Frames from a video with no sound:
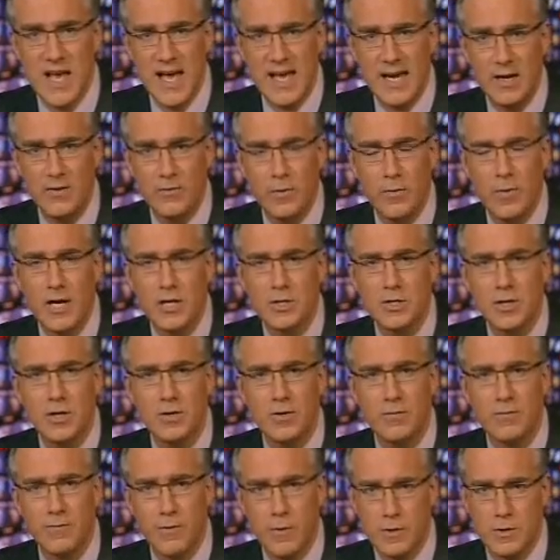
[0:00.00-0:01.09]
that information
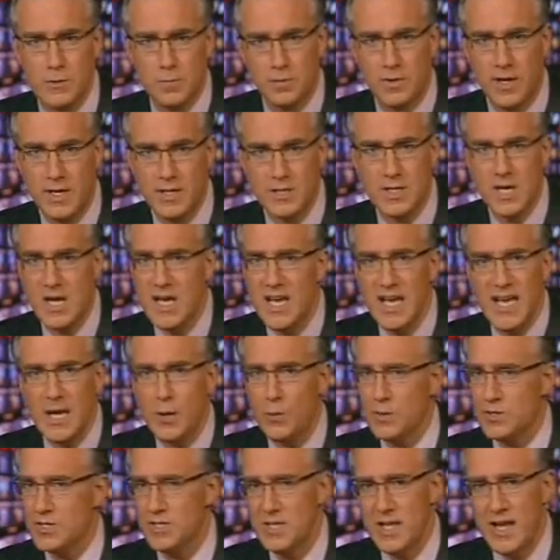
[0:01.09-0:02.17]
in the first place?
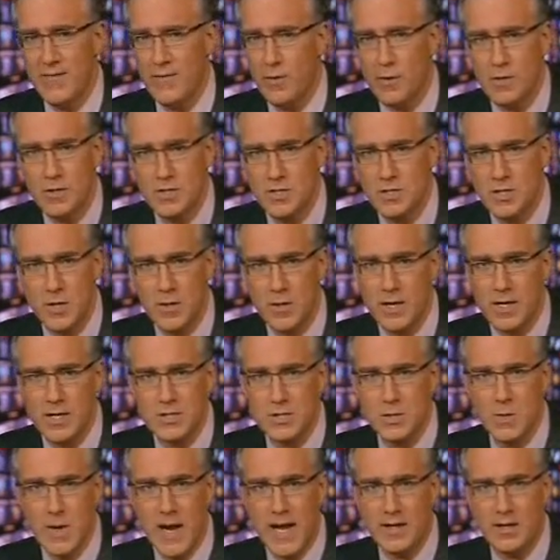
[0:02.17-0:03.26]
It was never a
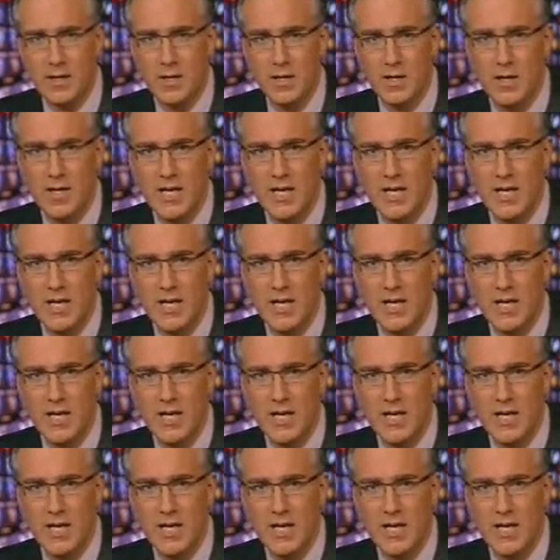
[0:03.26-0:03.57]
serious threat.